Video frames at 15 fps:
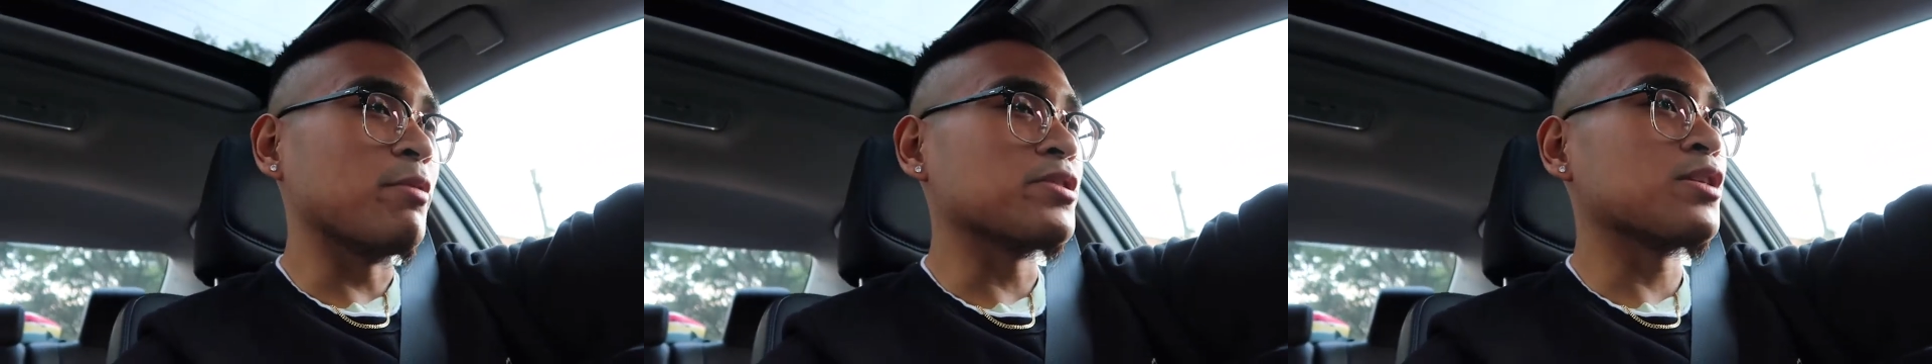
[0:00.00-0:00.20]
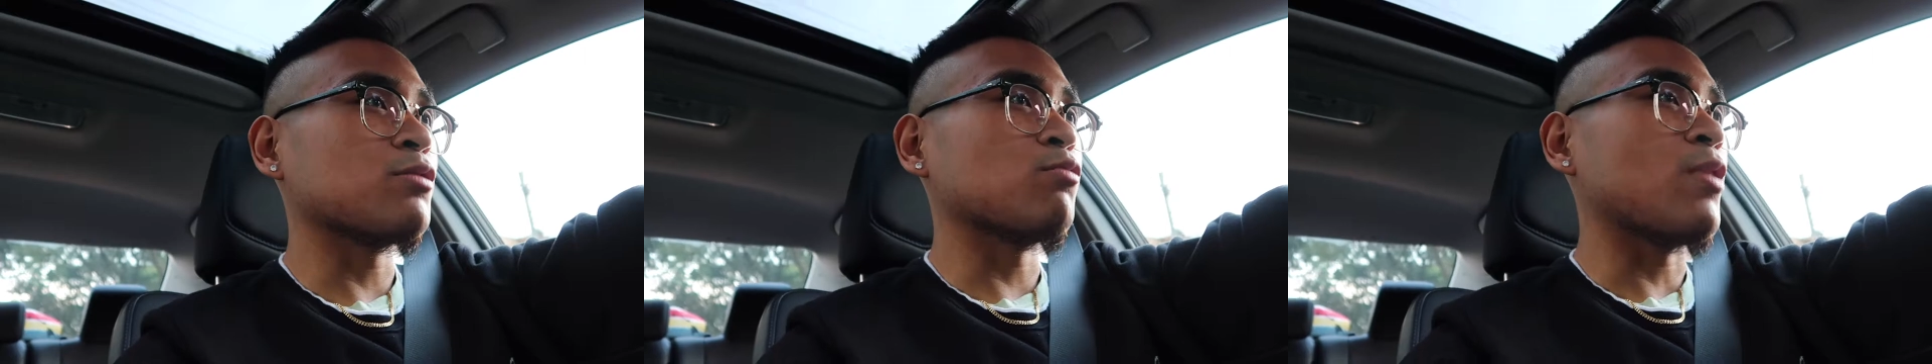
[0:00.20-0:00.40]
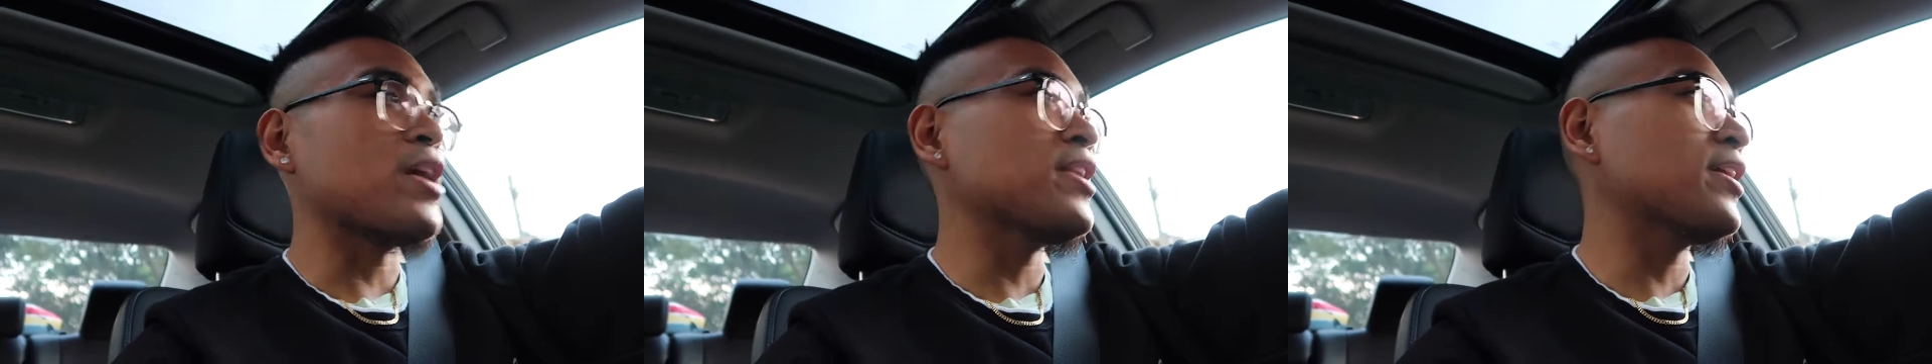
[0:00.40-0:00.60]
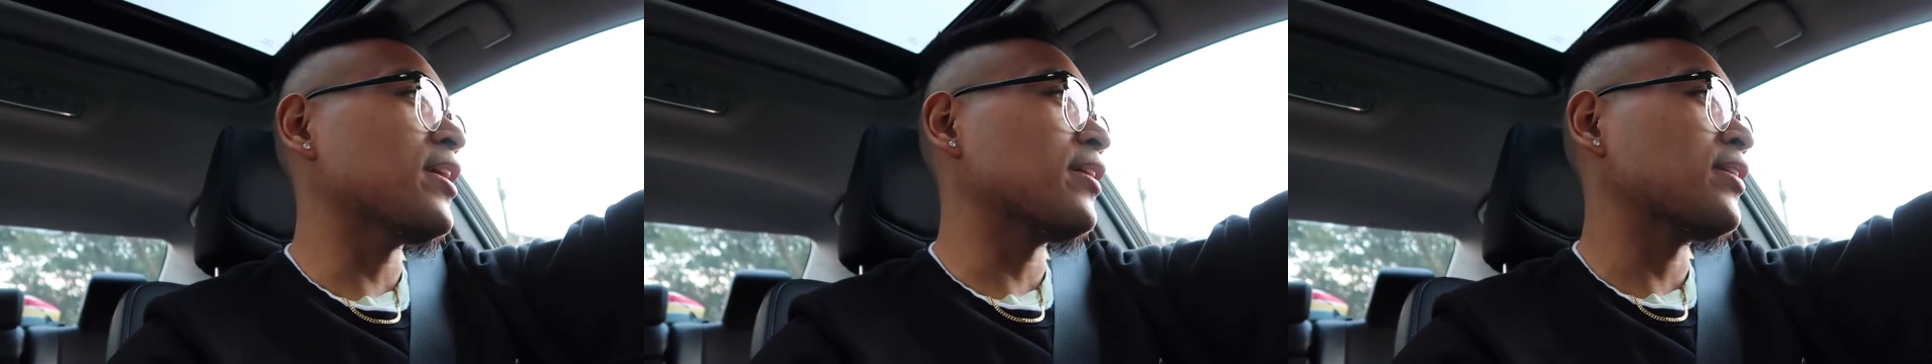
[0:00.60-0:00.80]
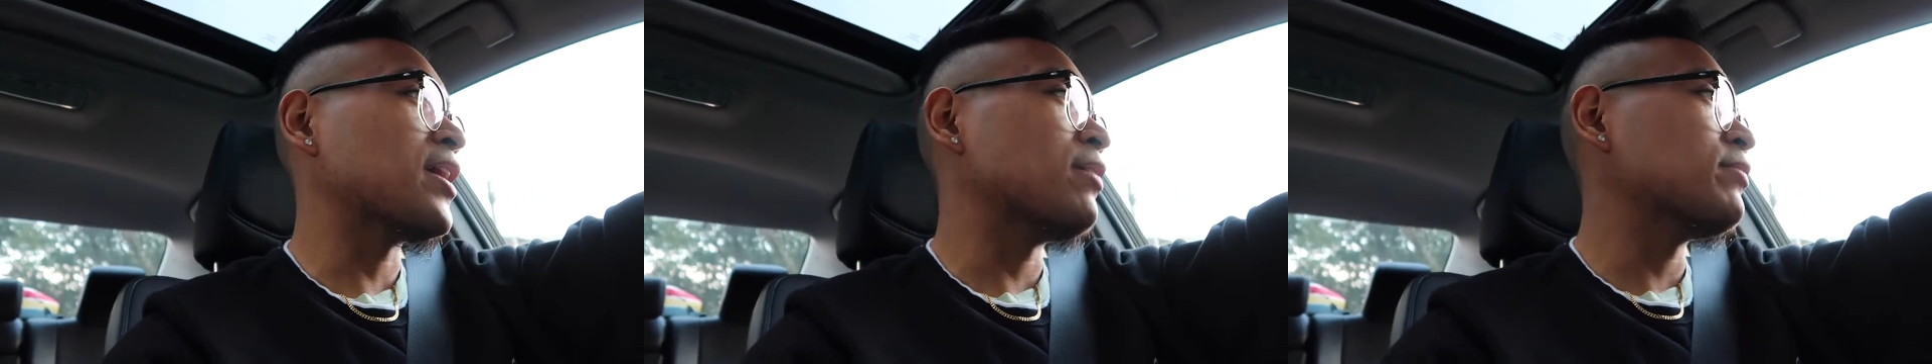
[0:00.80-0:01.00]
it was just rainy
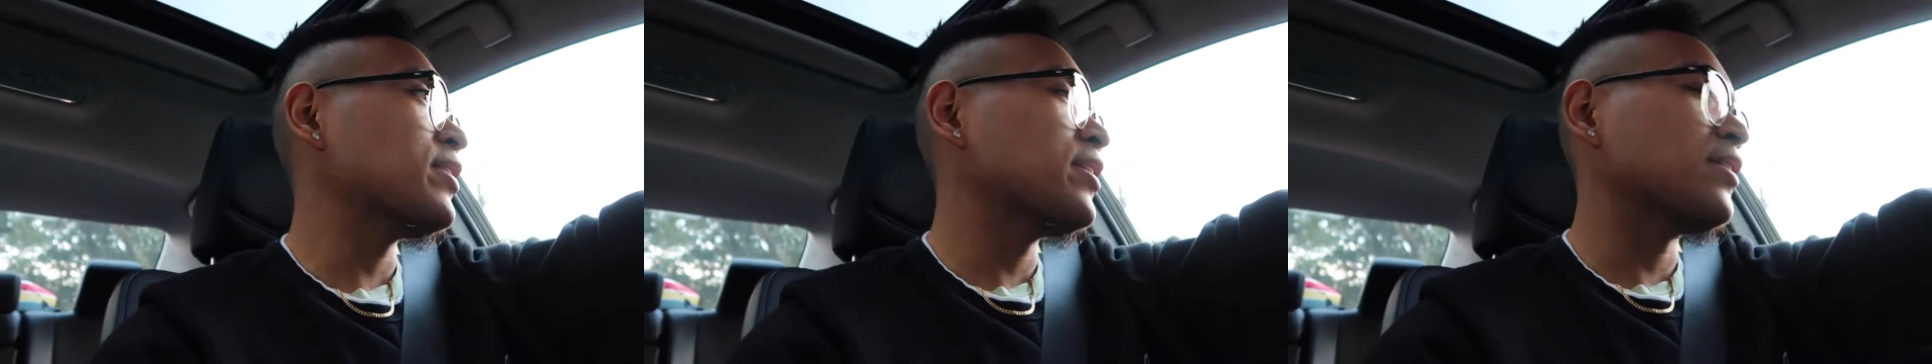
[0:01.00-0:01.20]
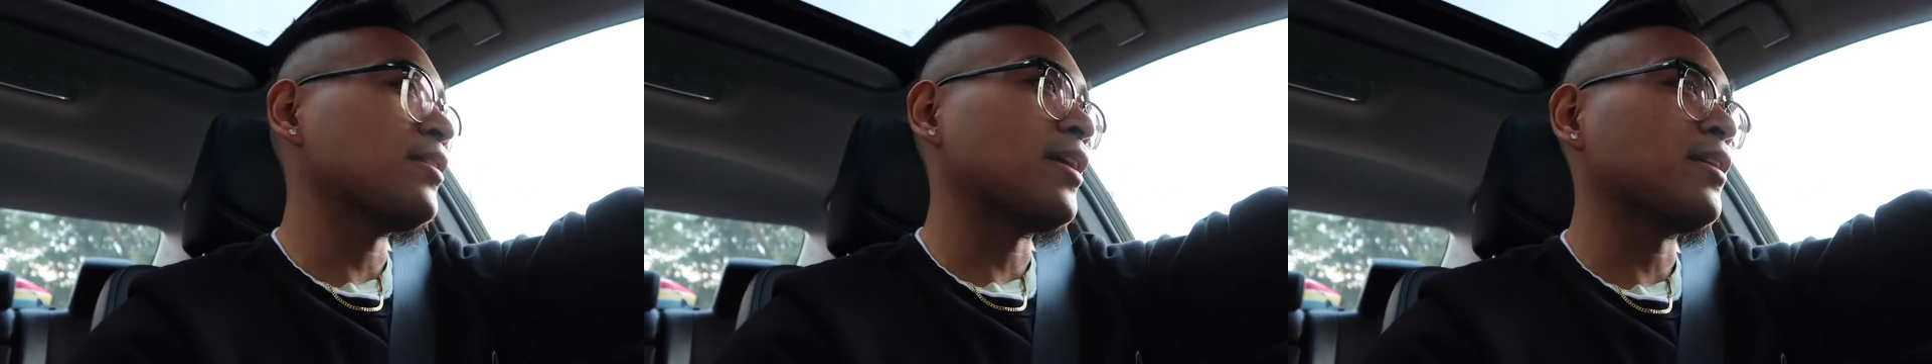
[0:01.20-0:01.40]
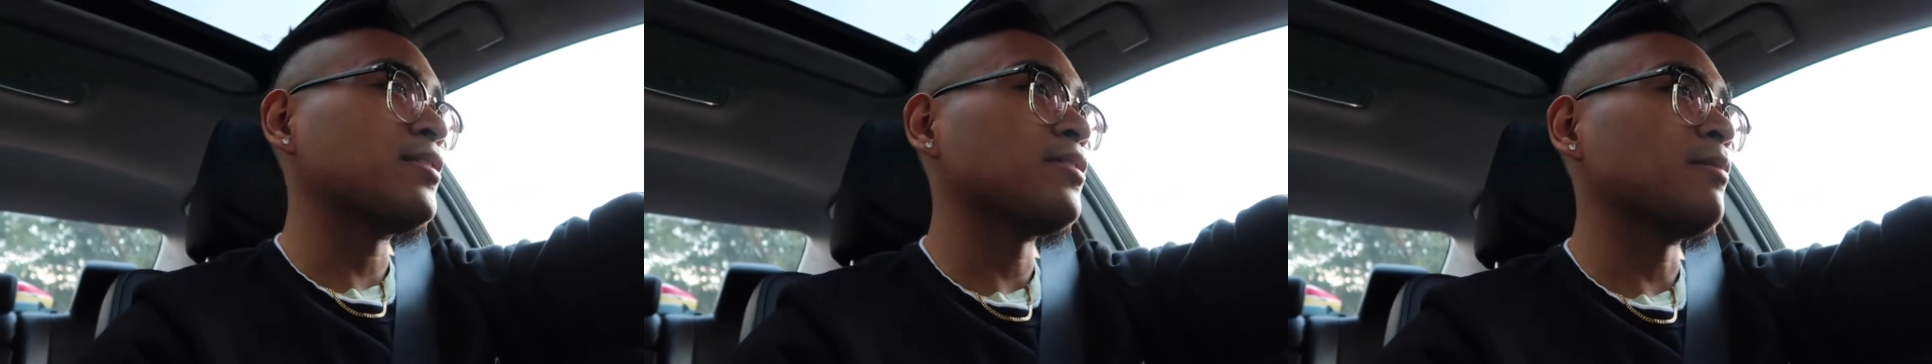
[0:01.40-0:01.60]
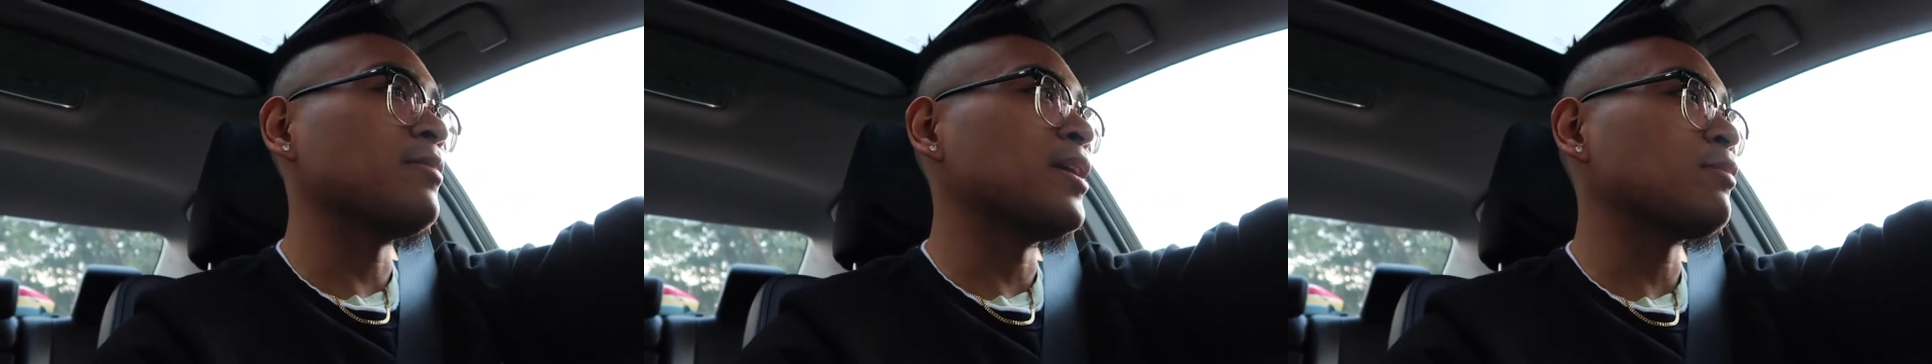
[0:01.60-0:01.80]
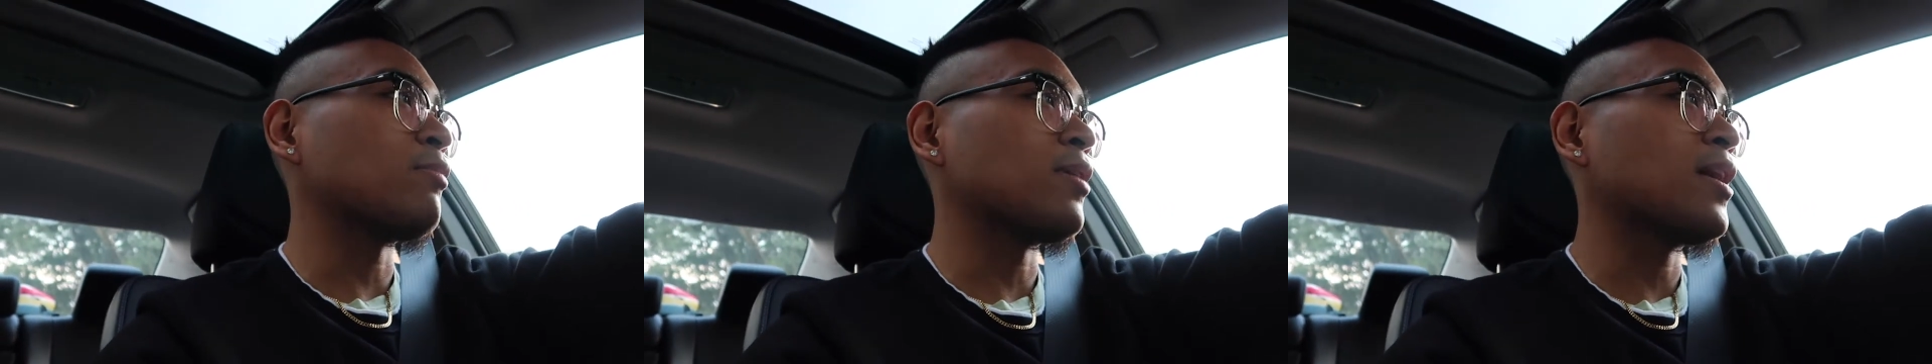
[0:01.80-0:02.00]
and cloudy, and then like some
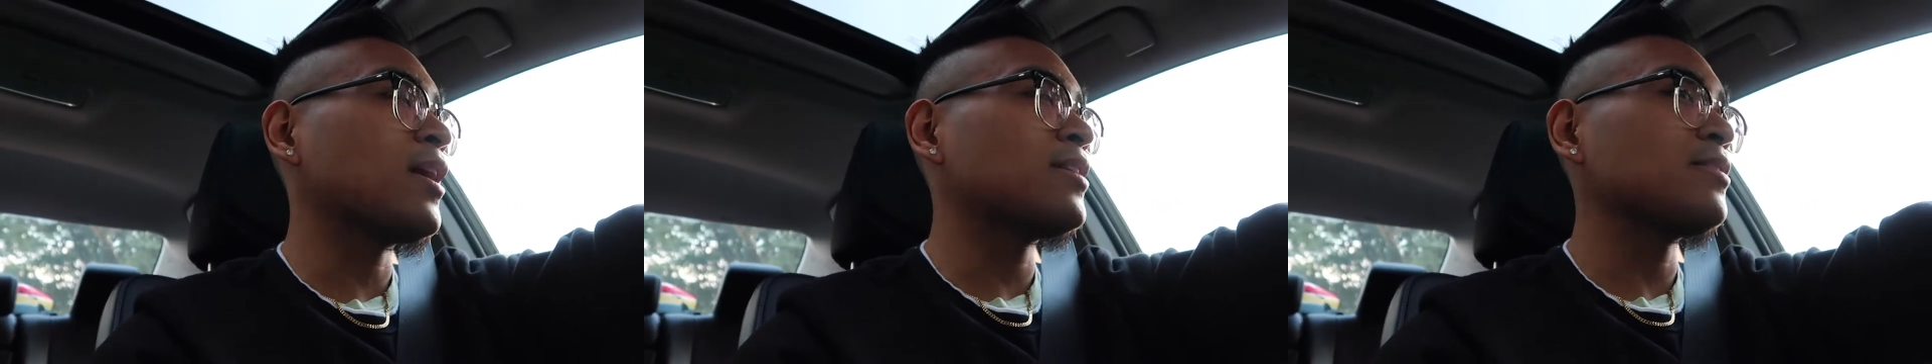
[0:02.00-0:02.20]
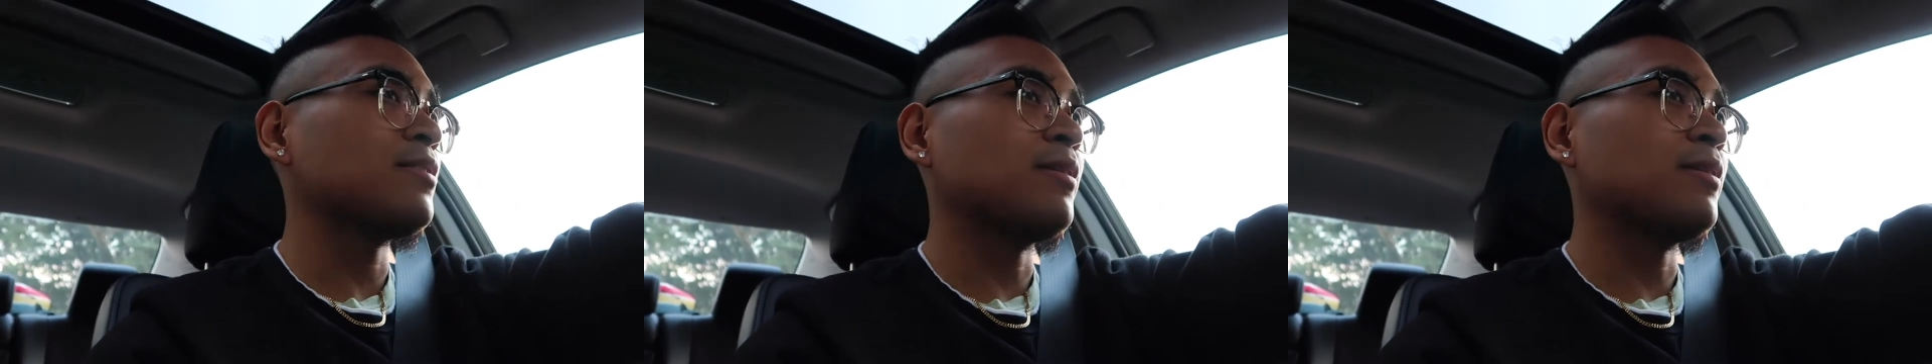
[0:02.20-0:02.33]
days were hot,